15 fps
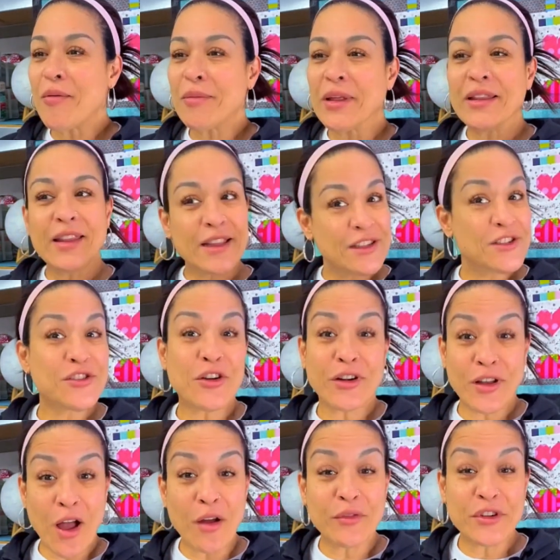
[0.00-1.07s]
Let's start a
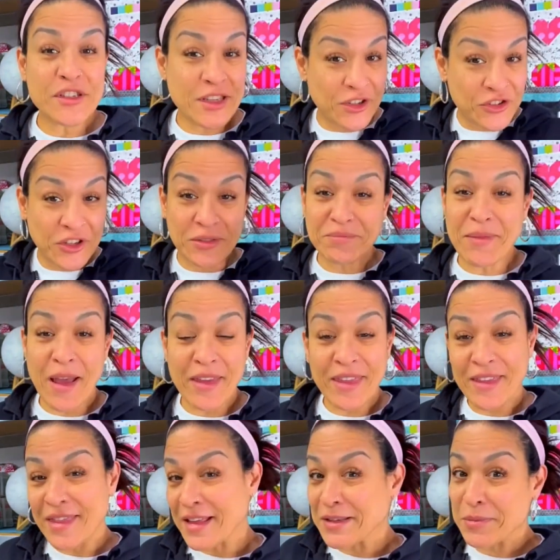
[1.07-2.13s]
conversation. I
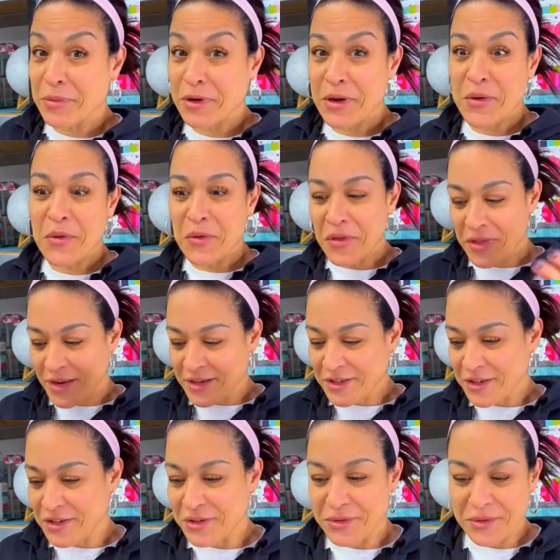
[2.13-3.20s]
think that's a pretty cool thing
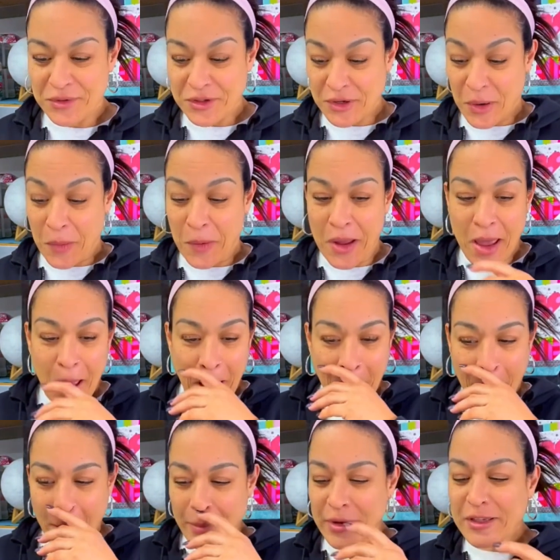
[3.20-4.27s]
to do. So,
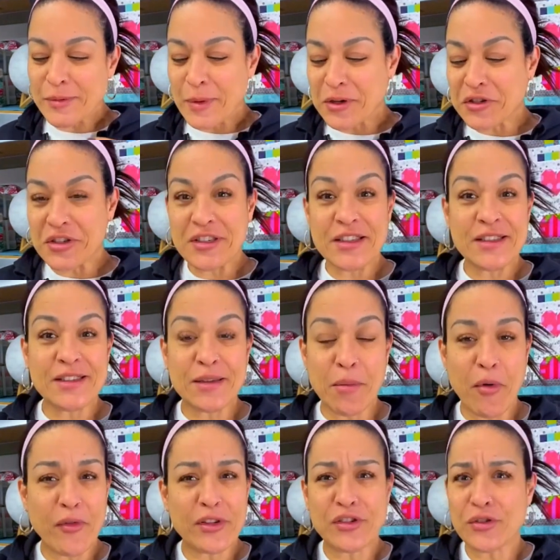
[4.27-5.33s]
especially since some
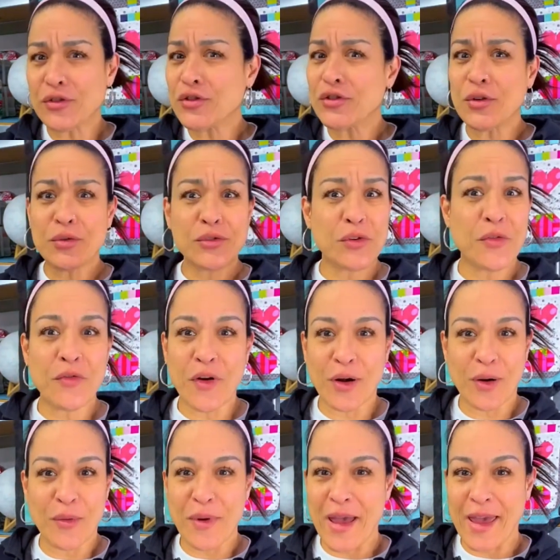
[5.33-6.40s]
of us are so
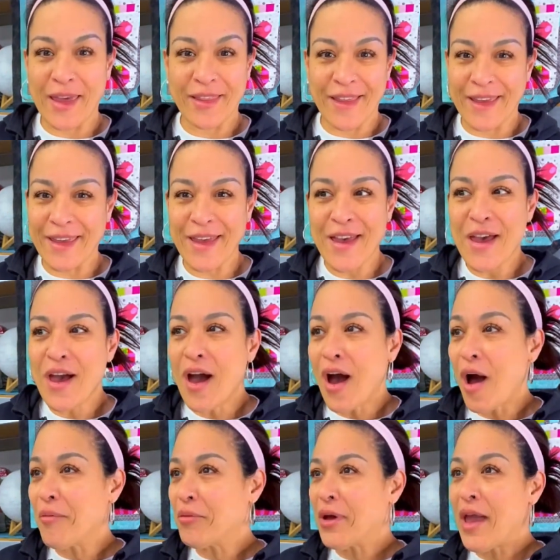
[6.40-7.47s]
far away, like
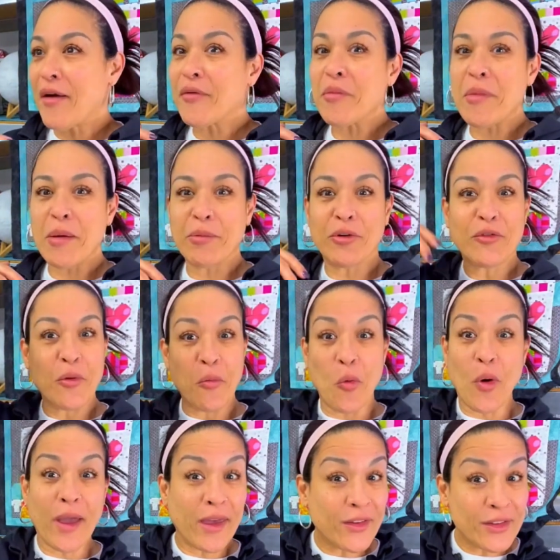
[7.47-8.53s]
we have a member from
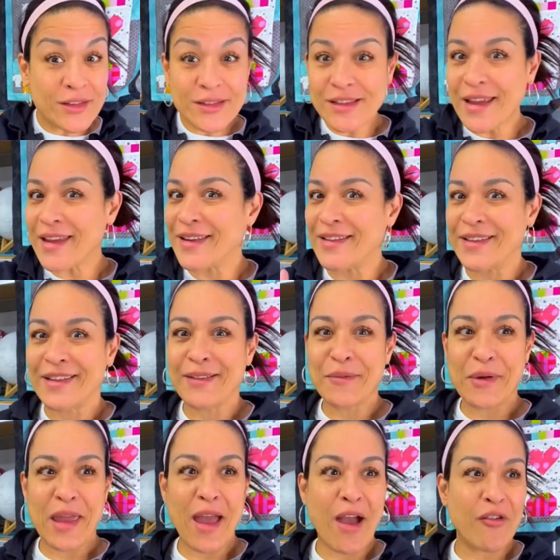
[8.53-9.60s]
Wales and
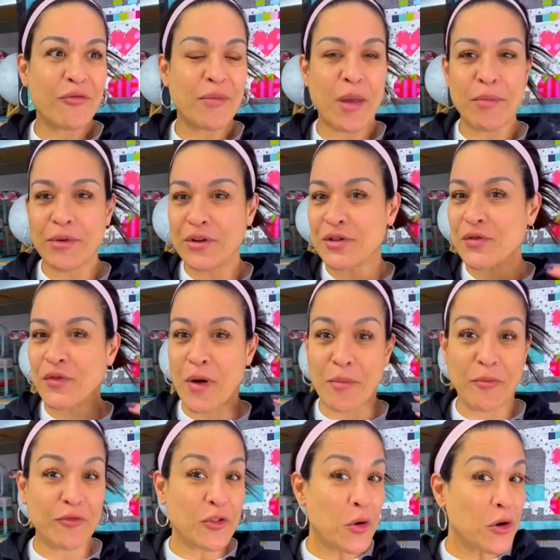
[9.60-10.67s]
we have members from
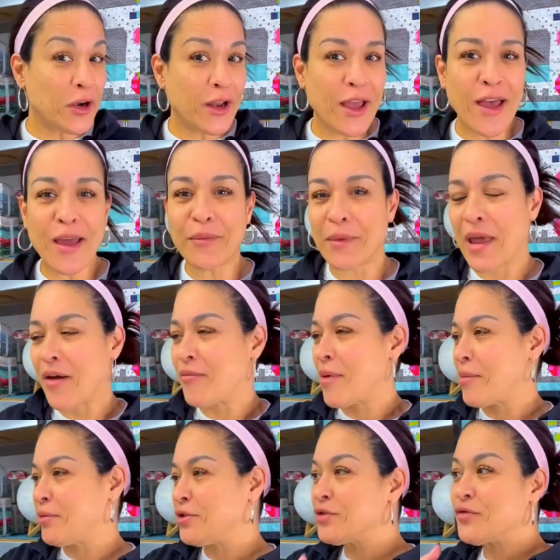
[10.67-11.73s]
Florida and we have
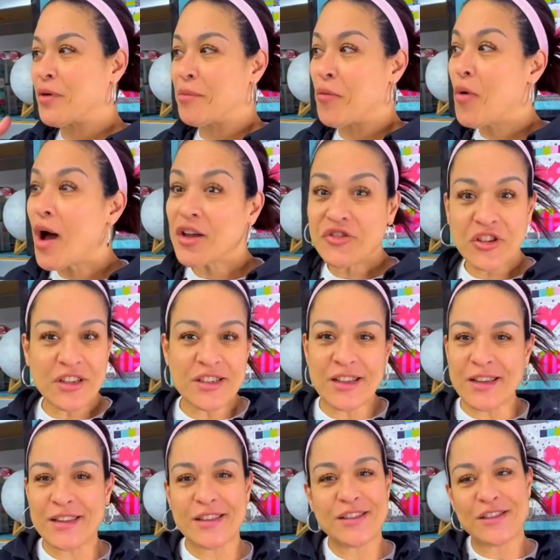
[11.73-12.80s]
members from
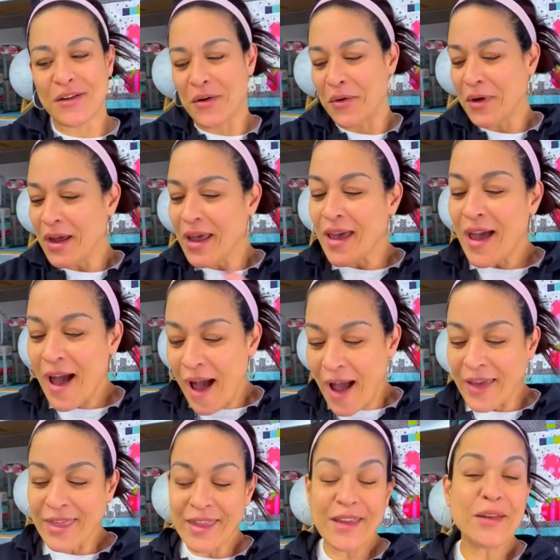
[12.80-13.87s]
Washington. So
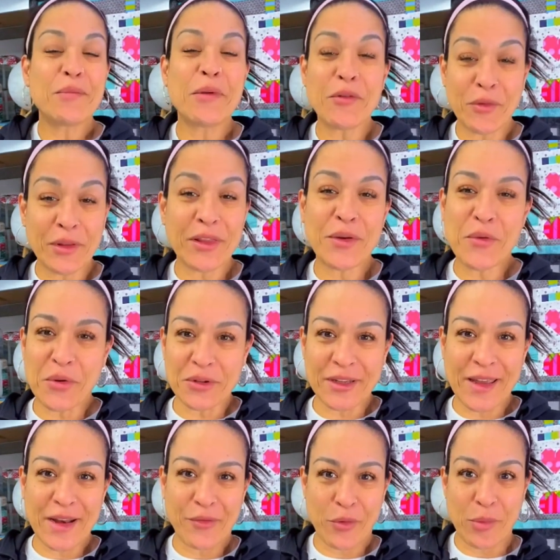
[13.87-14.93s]
I think it'd be really cool to
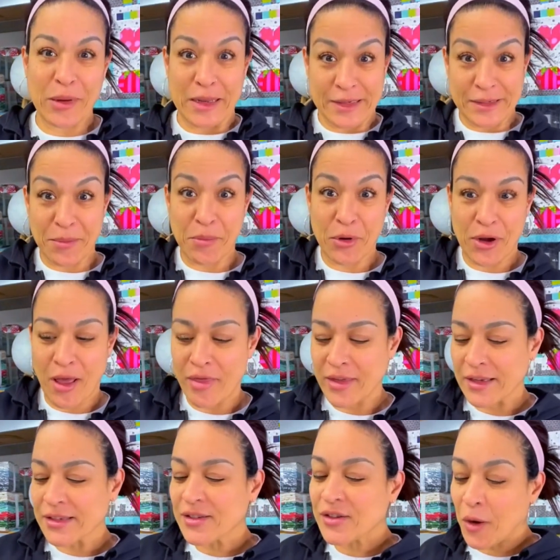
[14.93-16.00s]
get everybody's input on
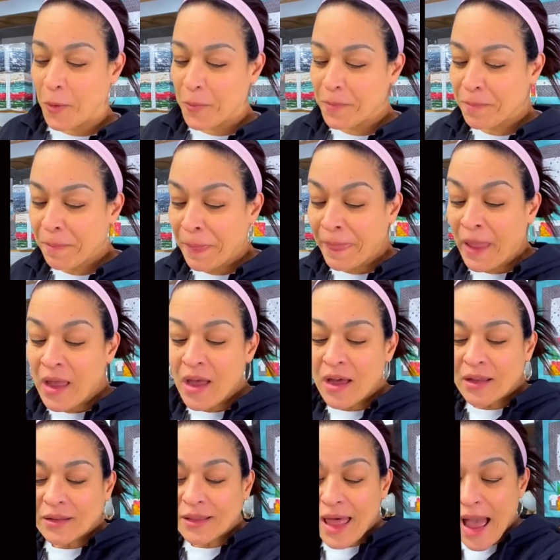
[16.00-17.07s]
this. So
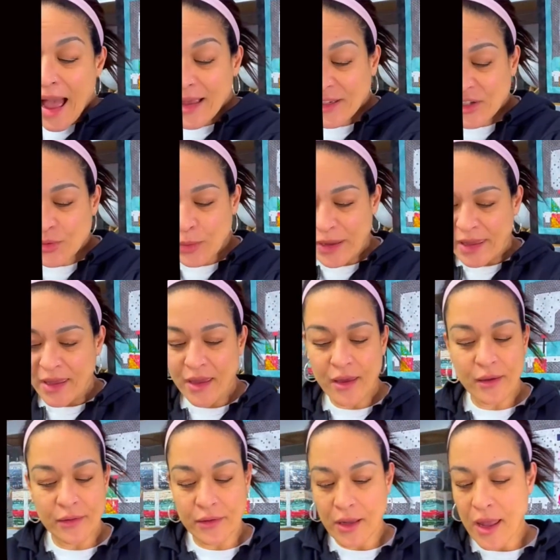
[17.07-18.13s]
last week,
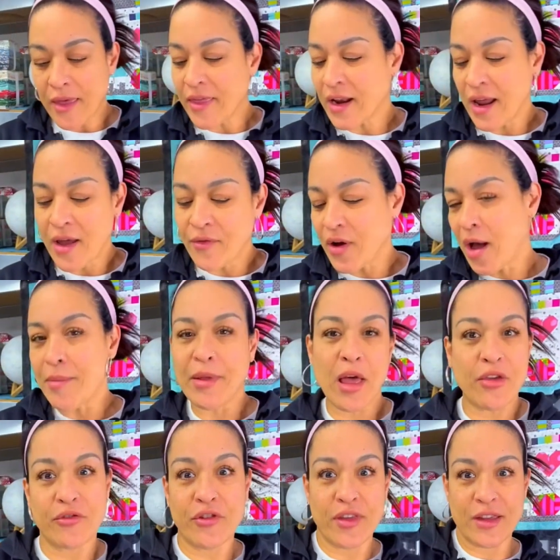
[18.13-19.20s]
and then I have a couple
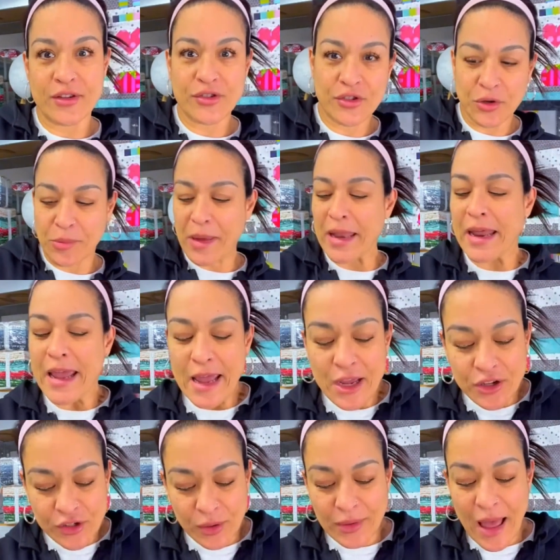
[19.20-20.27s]
other things too, but
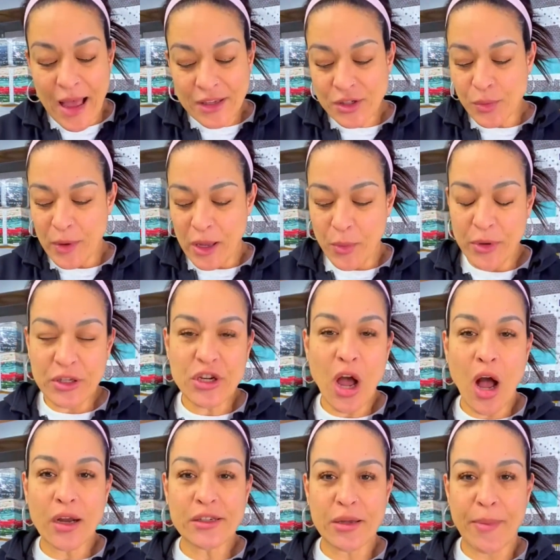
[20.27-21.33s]
so last week we
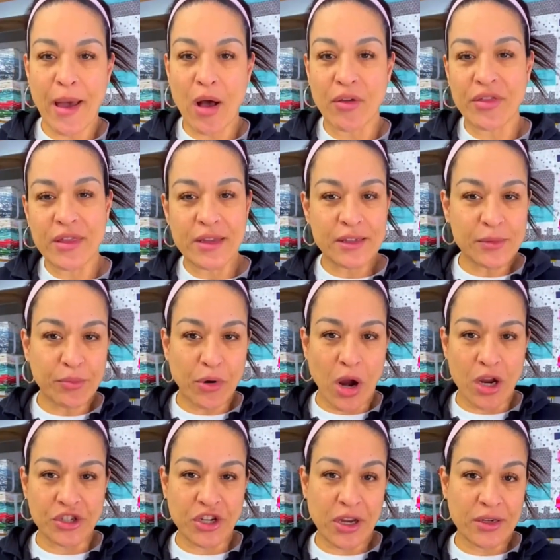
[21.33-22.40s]
talked about this
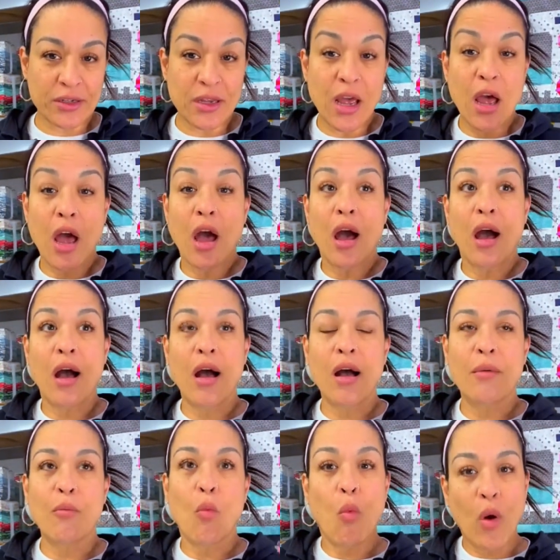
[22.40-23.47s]
project,
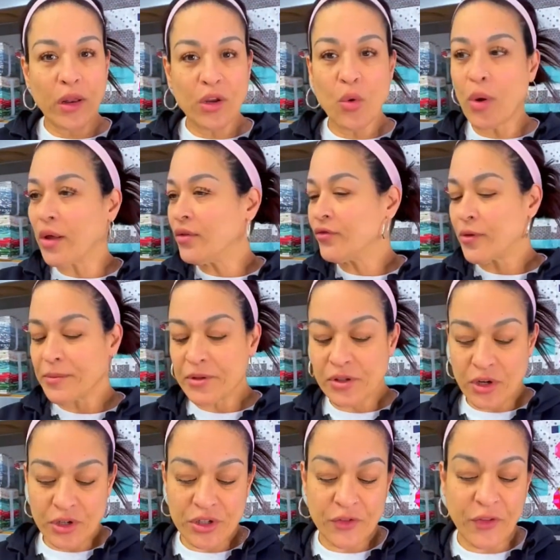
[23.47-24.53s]
One Quilt from
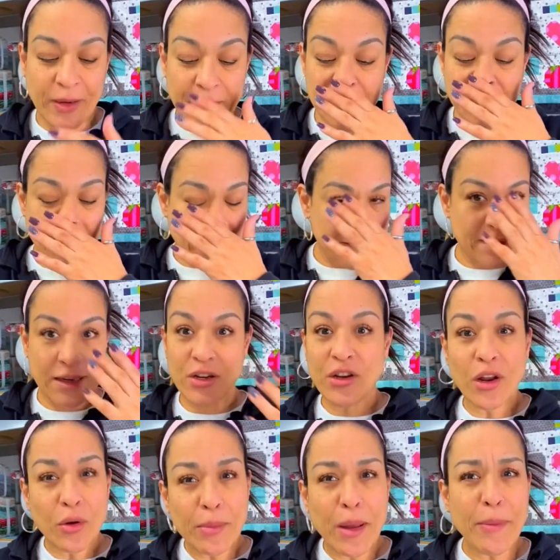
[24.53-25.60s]
start to finish. And I said,
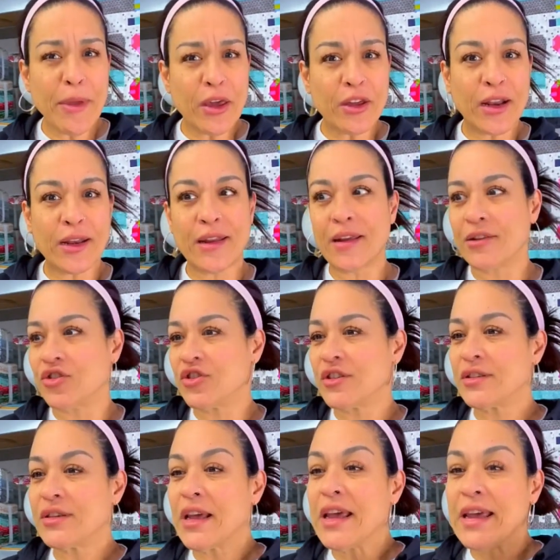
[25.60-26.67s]
it might be a good idea to
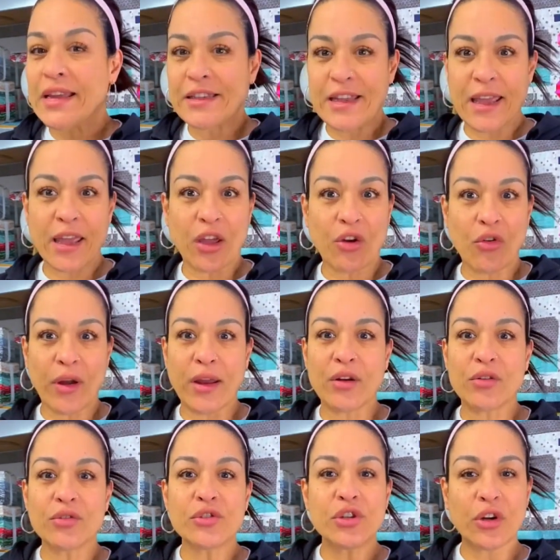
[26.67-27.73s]
just take it
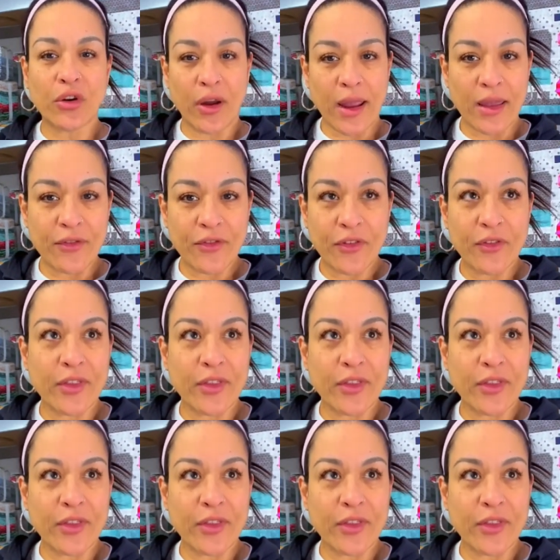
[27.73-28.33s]
cradle to grave.